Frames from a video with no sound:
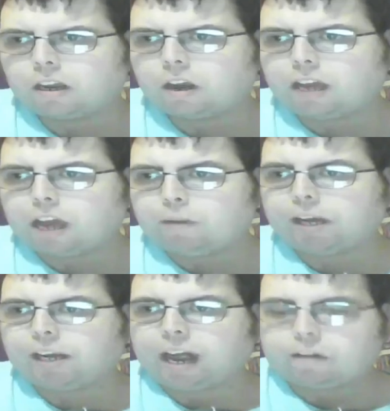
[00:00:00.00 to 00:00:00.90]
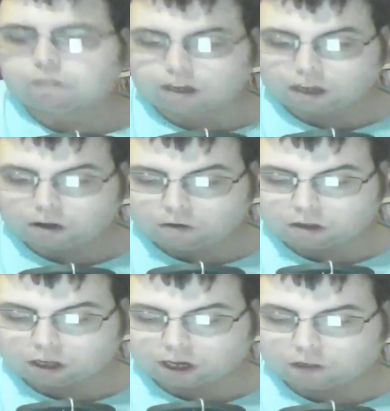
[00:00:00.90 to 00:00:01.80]
Okay, we're going to have to
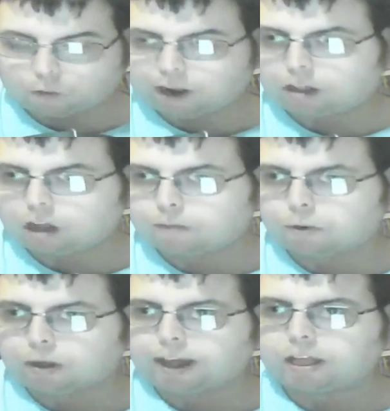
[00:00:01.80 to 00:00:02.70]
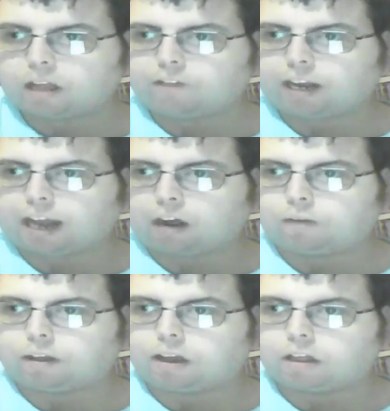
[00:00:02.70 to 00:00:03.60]
use another example here to fill
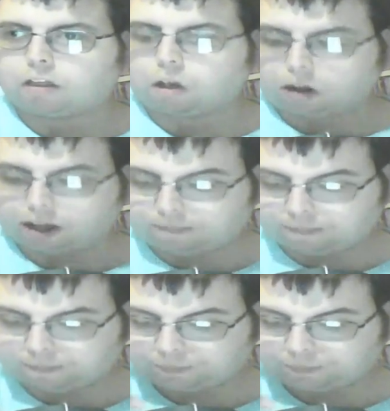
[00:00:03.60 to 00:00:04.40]
out the time.